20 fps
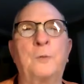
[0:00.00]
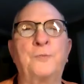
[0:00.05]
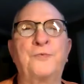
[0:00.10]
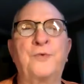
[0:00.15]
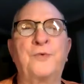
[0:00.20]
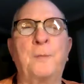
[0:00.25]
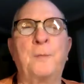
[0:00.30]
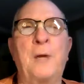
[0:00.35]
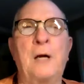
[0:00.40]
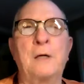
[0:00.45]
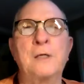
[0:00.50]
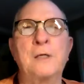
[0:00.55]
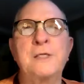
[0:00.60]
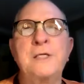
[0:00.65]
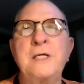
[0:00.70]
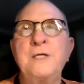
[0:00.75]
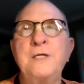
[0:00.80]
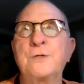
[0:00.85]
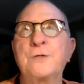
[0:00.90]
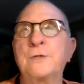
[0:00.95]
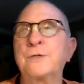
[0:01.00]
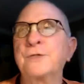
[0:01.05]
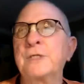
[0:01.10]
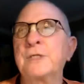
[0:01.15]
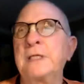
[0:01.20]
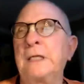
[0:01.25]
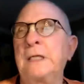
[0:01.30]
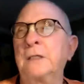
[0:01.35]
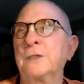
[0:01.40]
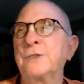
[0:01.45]
from our teachers
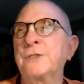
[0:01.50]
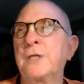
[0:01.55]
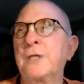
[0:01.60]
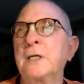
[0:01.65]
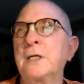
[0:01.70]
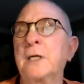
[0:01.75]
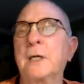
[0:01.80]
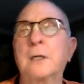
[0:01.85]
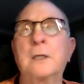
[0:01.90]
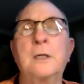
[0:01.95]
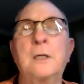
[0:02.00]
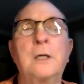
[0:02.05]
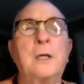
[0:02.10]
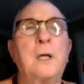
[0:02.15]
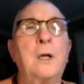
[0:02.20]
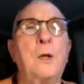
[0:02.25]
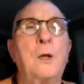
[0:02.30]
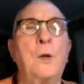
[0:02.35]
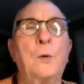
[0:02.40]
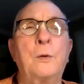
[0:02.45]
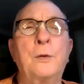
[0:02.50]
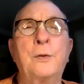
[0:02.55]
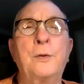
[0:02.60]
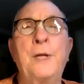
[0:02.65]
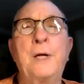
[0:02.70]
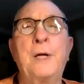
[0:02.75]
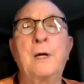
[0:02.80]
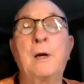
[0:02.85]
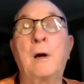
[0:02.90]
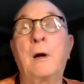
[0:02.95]
in our Sangha,
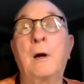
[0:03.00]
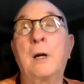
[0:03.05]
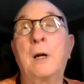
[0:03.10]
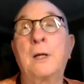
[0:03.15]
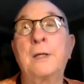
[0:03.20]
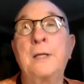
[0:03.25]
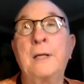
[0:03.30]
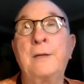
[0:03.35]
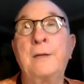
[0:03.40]
there are